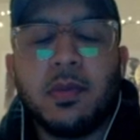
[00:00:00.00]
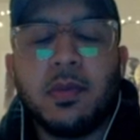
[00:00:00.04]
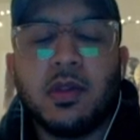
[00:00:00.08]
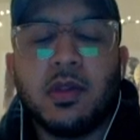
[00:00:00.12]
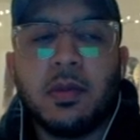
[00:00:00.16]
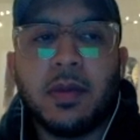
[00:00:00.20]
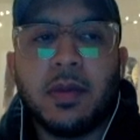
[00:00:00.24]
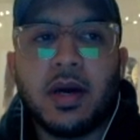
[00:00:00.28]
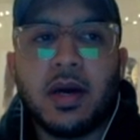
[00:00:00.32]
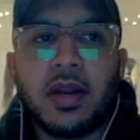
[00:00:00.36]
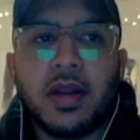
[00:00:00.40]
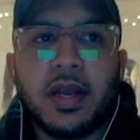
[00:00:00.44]

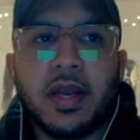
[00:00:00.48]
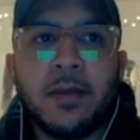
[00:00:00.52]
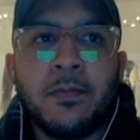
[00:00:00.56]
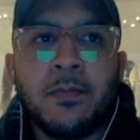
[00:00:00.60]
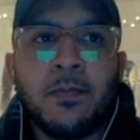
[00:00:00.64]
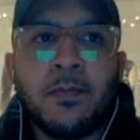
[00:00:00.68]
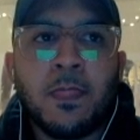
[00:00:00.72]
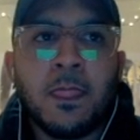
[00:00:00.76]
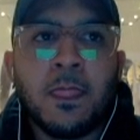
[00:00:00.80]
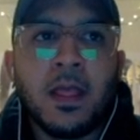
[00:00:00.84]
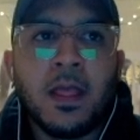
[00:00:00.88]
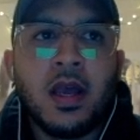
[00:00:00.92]
about it.
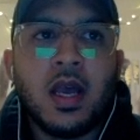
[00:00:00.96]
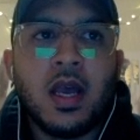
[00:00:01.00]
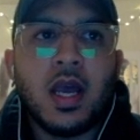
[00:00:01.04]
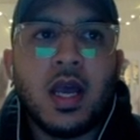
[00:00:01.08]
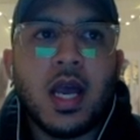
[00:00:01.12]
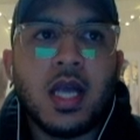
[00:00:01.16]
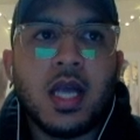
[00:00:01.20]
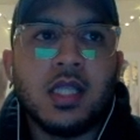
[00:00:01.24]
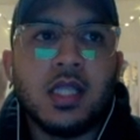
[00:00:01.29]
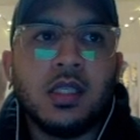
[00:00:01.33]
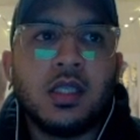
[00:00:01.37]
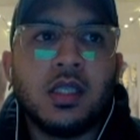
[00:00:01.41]

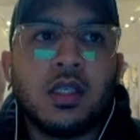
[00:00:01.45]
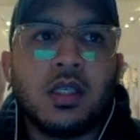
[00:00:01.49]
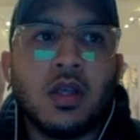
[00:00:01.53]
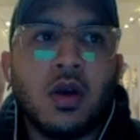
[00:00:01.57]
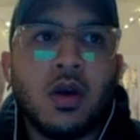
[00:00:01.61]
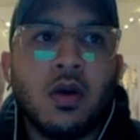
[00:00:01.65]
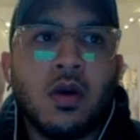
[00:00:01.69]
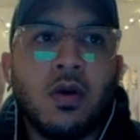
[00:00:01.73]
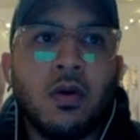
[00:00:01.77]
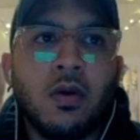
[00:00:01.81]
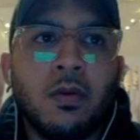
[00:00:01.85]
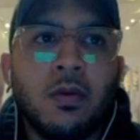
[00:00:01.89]
And
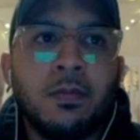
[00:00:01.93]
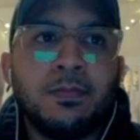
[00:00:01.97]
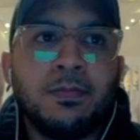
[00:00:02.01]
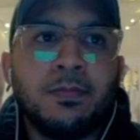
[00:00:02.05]
so